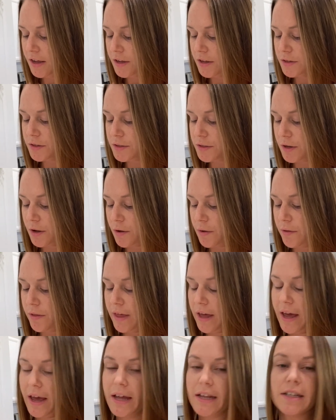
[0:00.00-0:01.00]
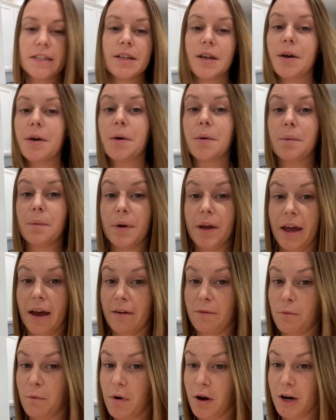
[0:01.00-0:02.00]
so that we have
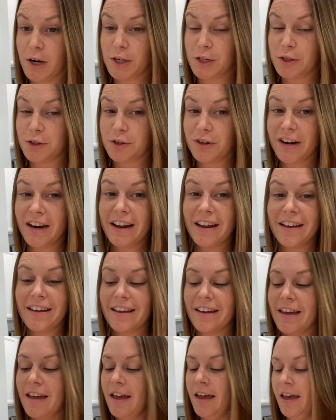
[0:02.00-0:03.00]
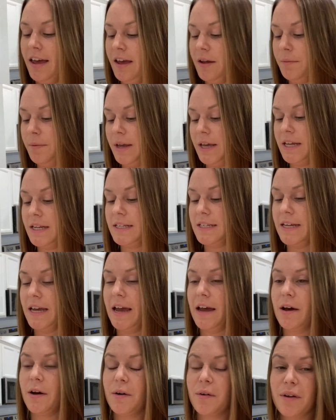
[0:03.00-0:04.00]
water to drink and we can
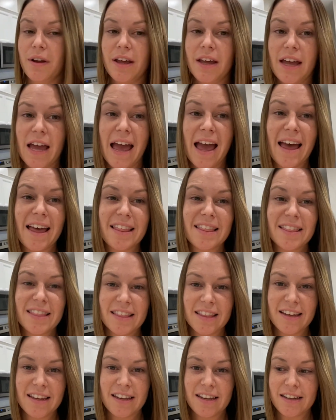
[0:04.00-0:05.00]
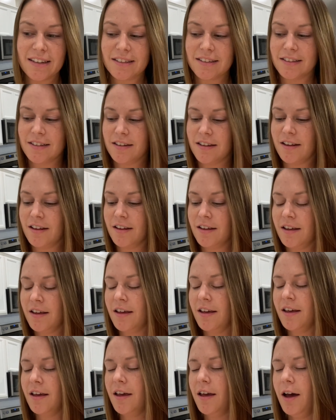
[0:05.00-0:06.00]
down at least
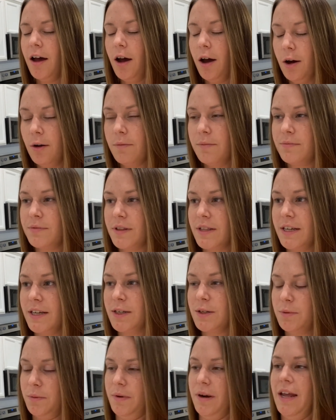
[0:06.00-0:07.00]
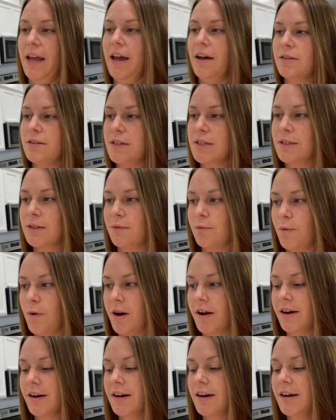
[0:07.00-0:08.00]
hopefully 20 ounces of
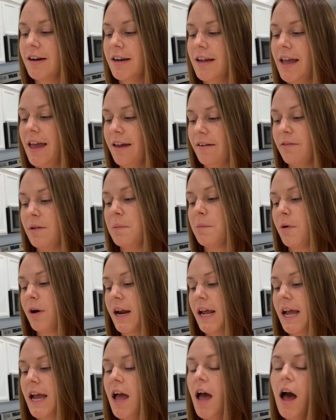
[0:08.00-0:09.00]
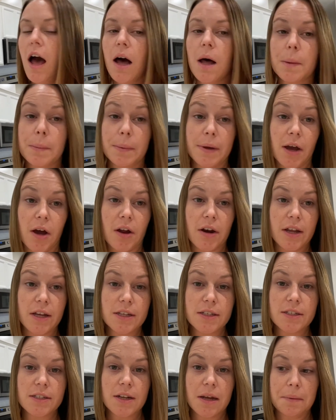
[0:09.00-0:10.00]
water every morning. I'll be
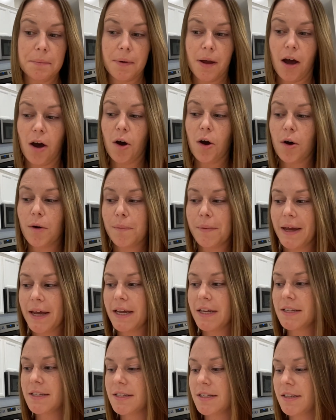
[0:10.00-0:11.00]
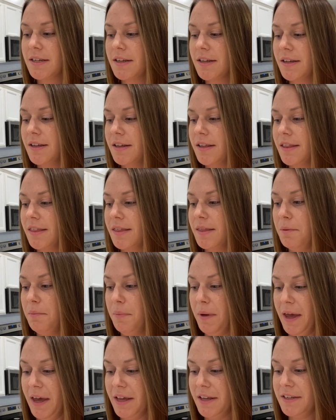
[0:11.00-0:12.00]
honest, I'm not always the
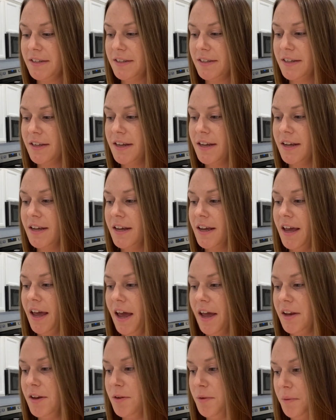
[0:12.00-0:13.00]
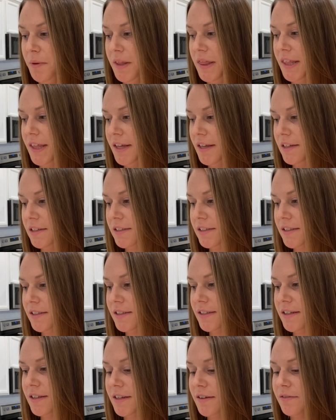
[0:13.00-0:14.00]
best at doing this
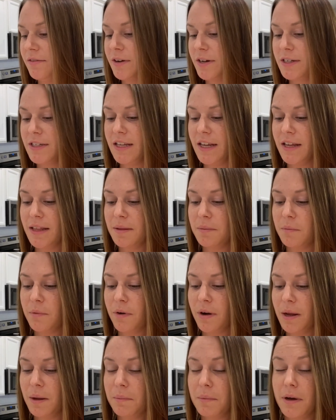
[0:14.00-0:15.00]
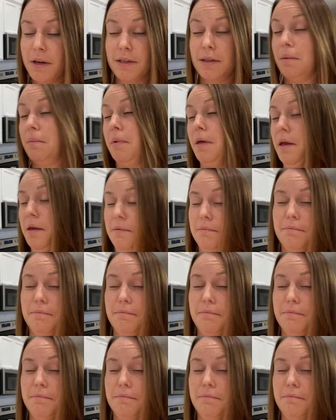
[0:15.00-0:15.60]
first thing in the morning because I'm like